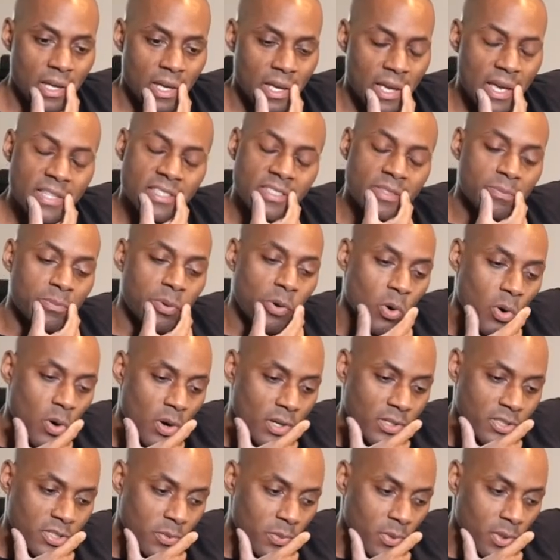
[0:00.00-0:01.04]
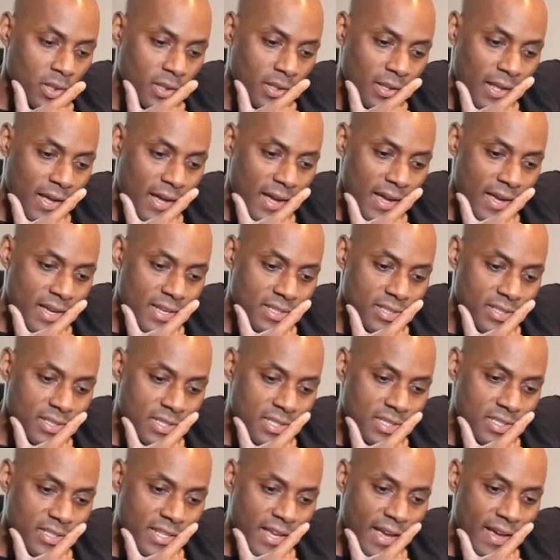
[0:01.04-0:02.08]
it's important to realize
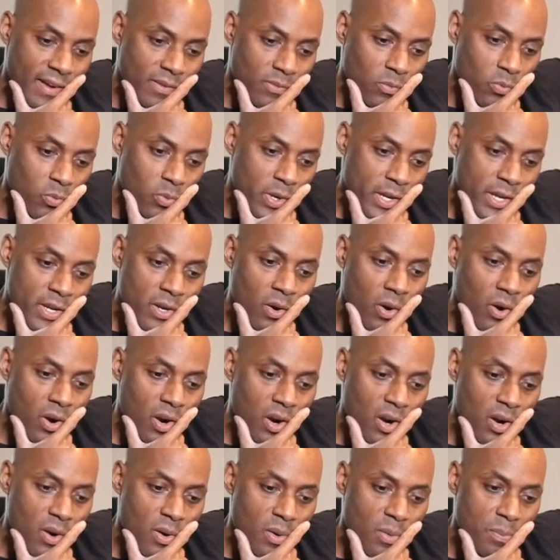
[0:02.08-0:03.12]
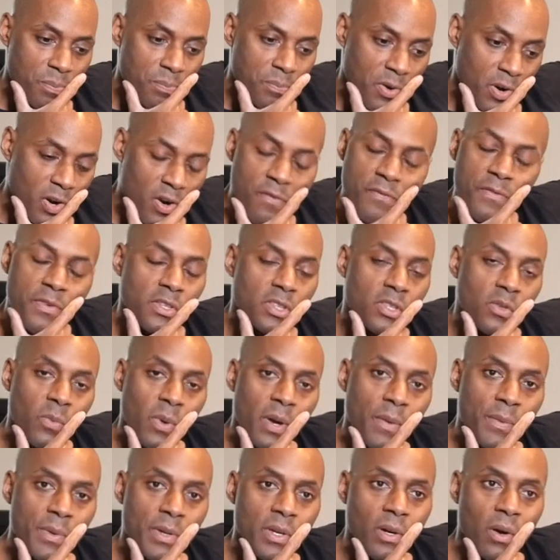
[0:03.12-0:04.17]
is that we are perfect the
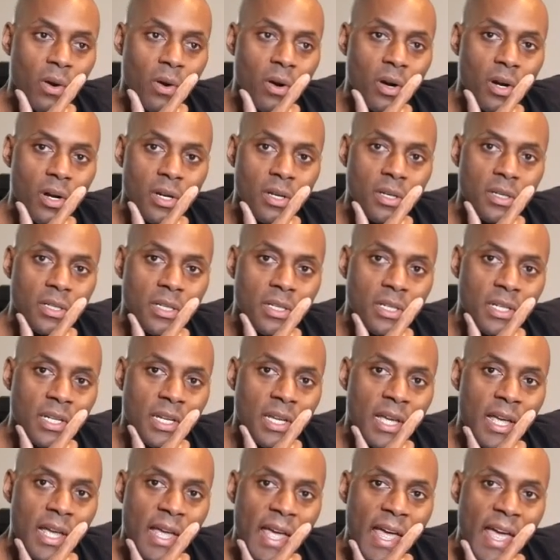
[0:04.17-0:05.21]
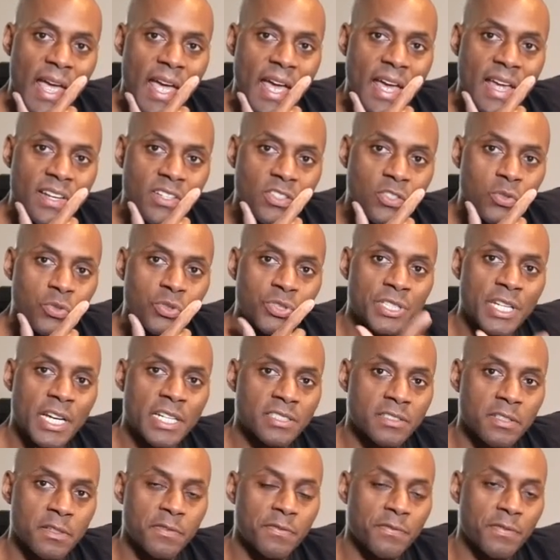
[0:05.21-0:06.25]
way we are. And to
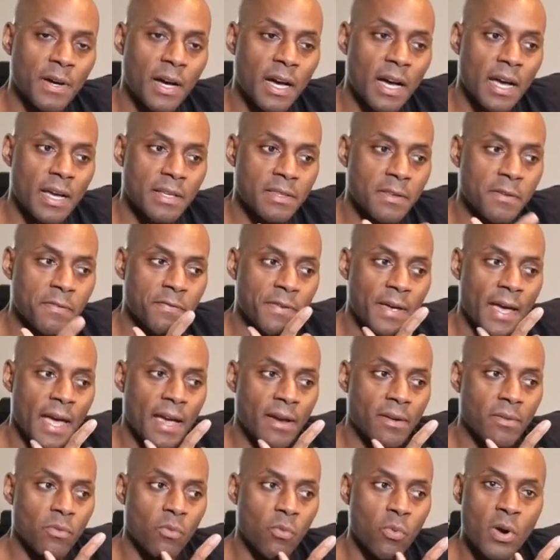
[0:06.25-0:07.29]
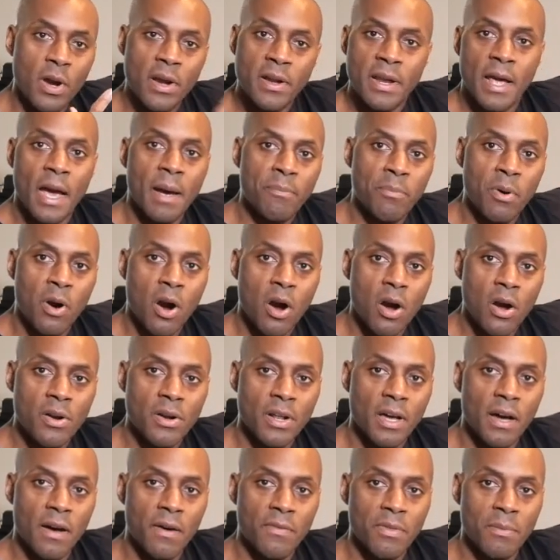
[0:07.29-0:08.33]
justify the fact we're not part
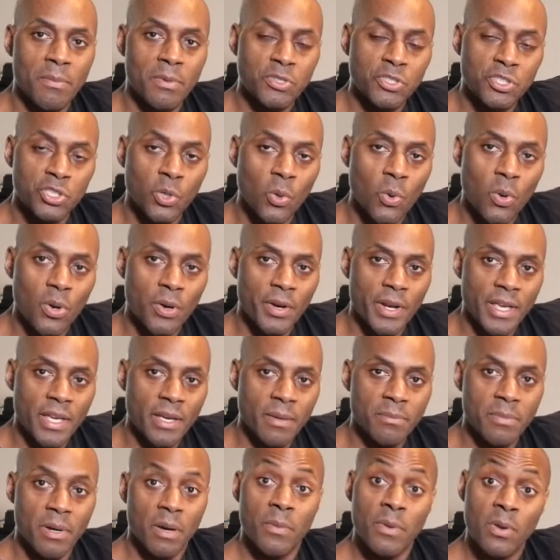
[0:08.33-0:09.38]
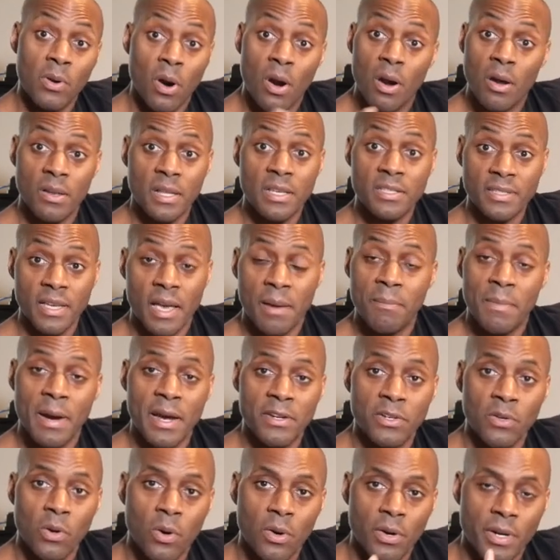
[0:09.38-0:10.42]
of the majority, but we are, let's say, a
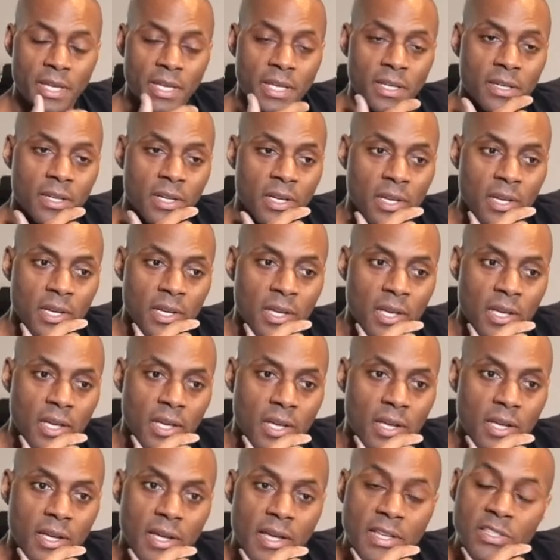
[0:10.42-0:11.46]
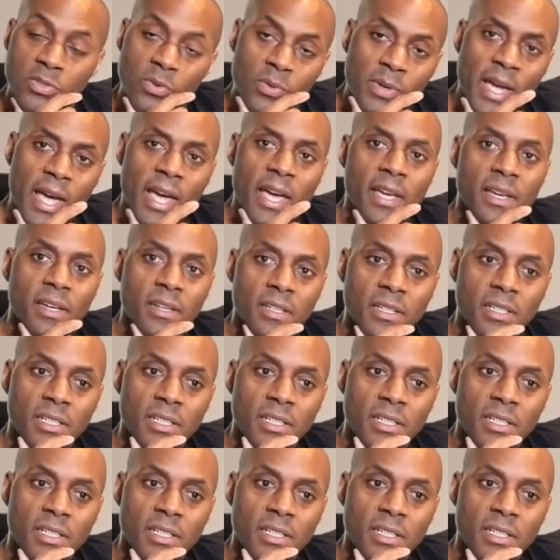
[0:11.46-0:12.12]
minority, it's okay.